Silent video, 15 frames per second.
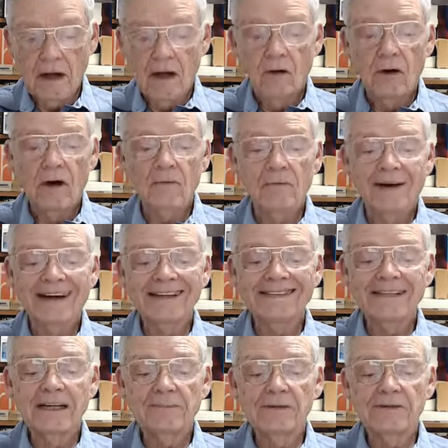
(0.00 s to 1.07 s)
While Mark
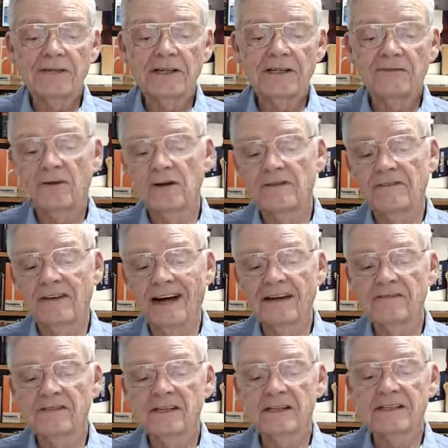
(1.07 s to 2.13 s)
chapter
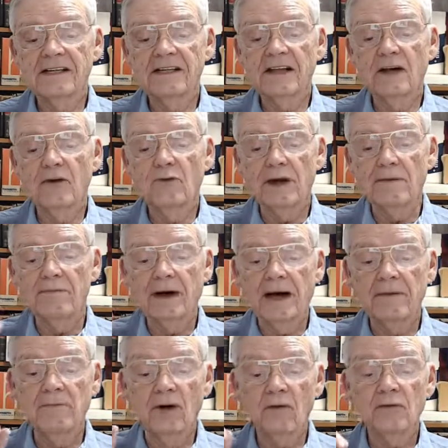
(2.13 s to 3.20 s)
6:45 says that they went by
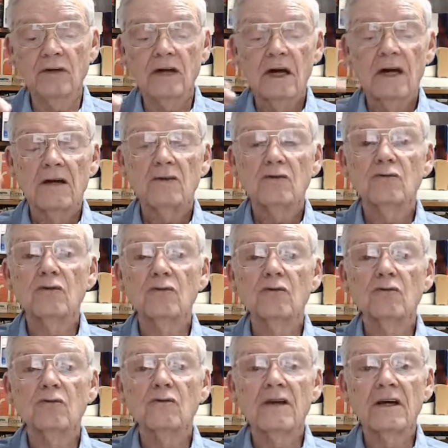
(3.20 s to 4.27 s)
boat
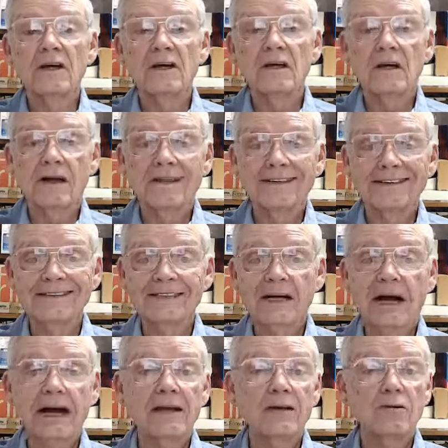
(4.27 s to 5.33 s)
to the other
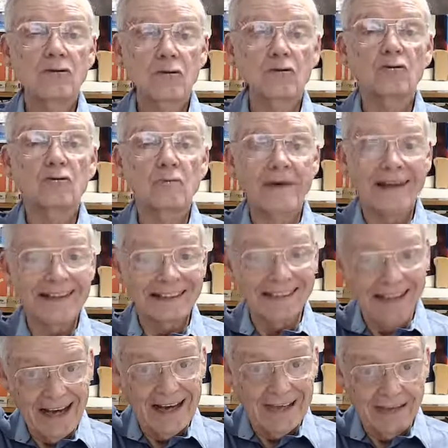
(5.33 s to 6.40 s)
side, to
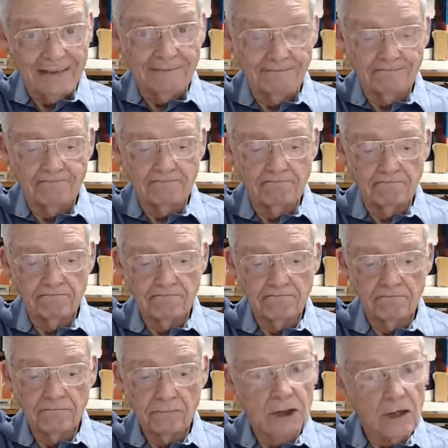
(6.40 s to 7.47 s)
Bethsaida.
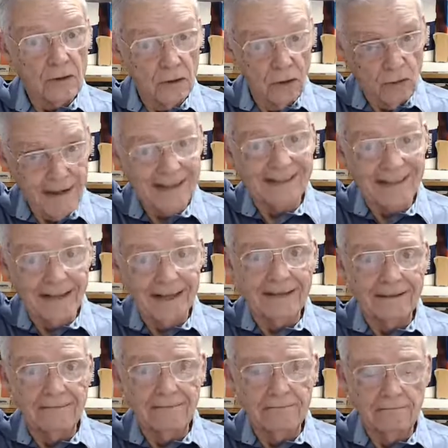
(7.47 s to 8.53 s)
To Bethsaida.
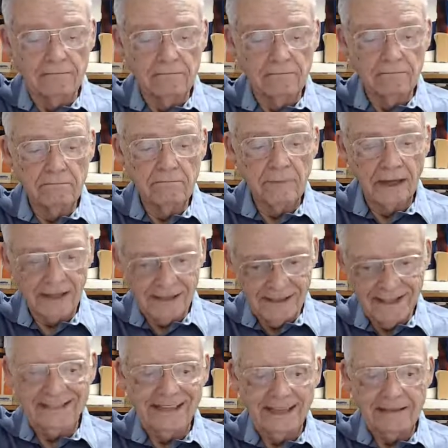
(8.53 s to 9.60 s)
Mark
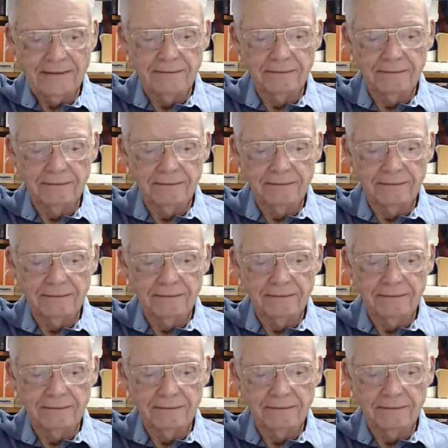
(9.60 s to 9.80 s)
says that.